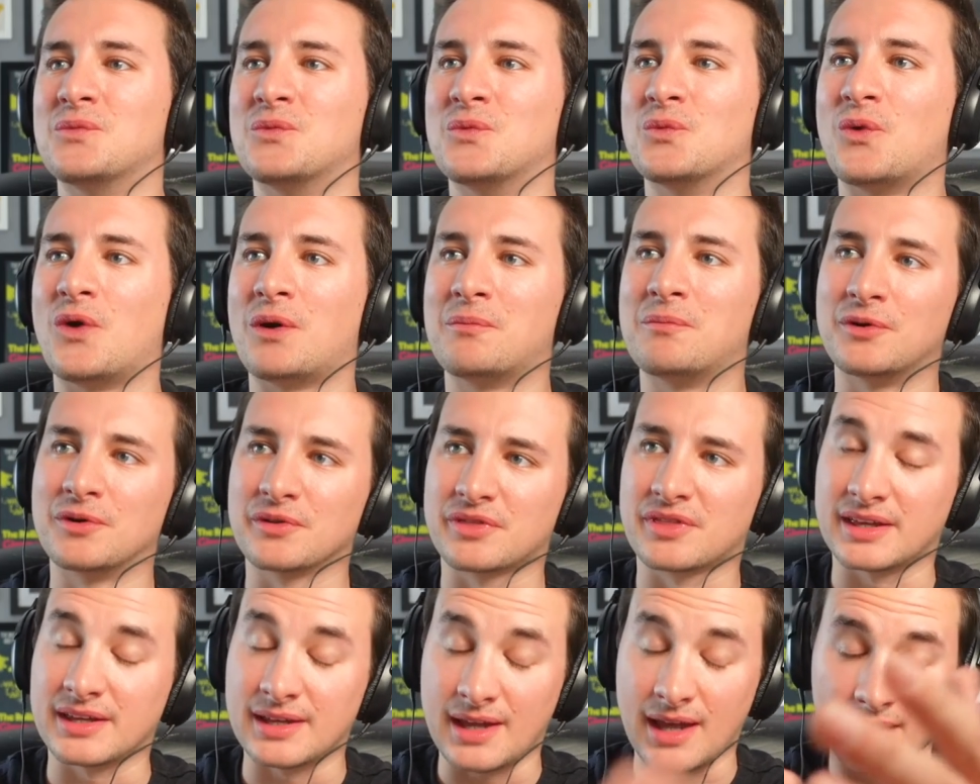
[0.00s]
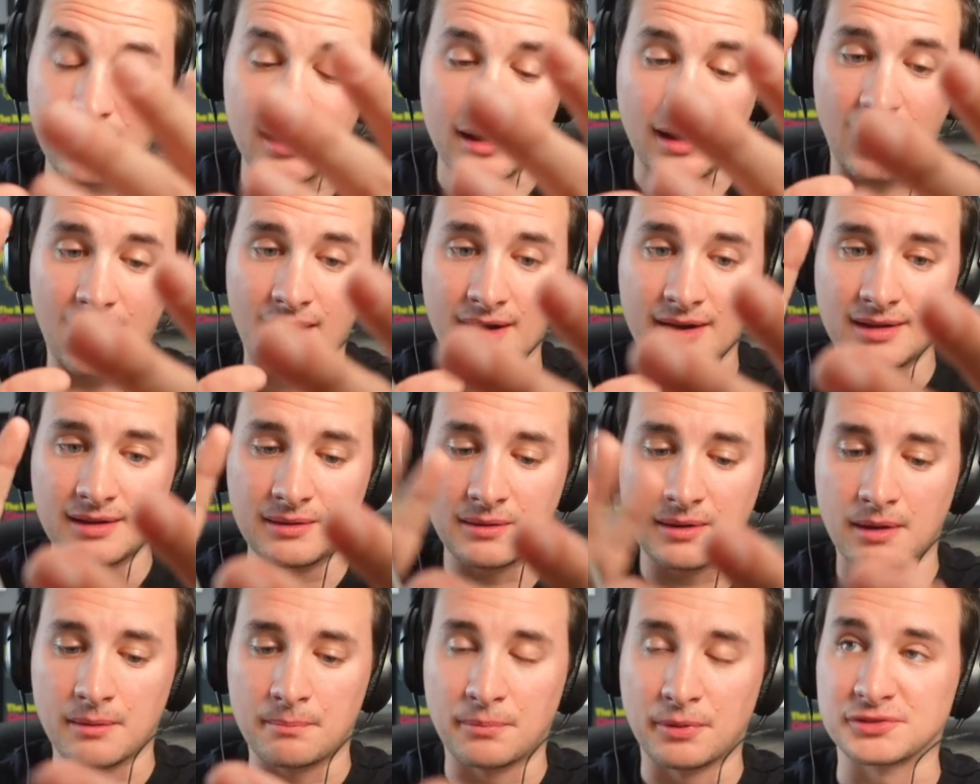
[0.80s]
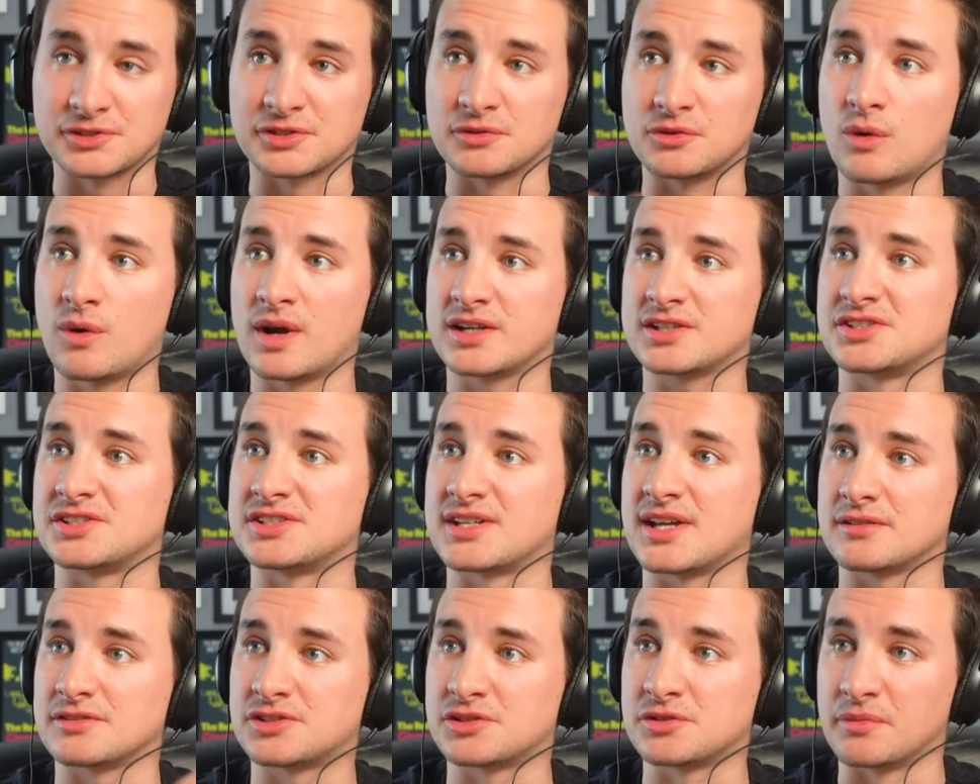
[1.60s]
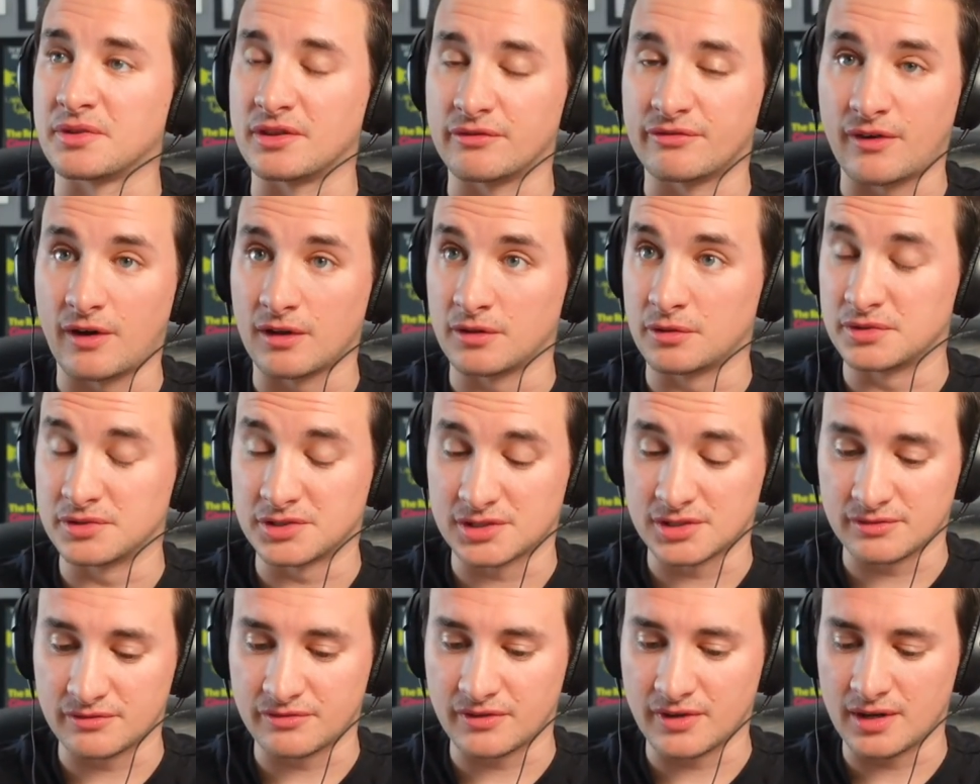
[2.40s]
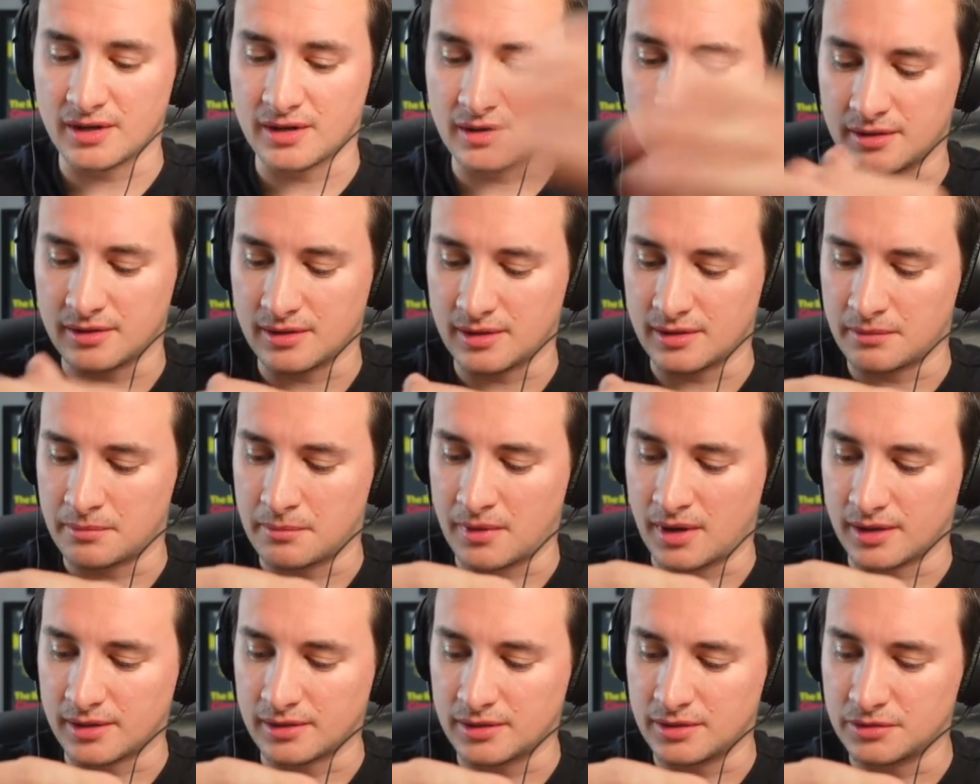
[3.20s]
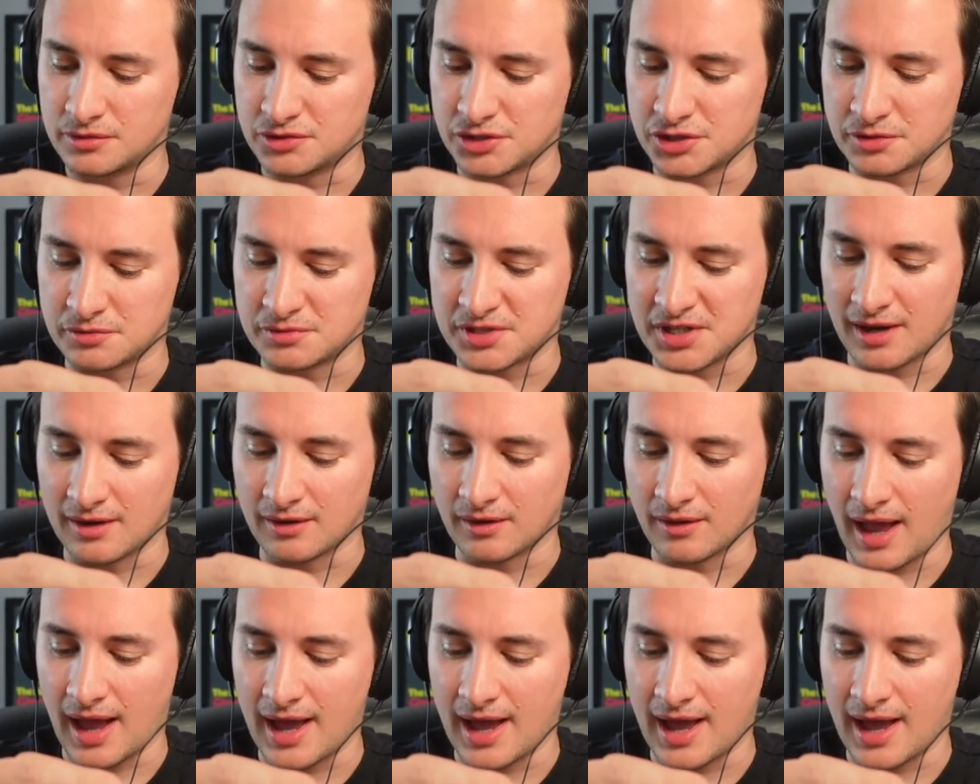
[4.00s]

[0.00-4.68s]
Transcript: one more thing. Uh, I uh, put some questions out to some of the followers of uh, uh my YouTube channel,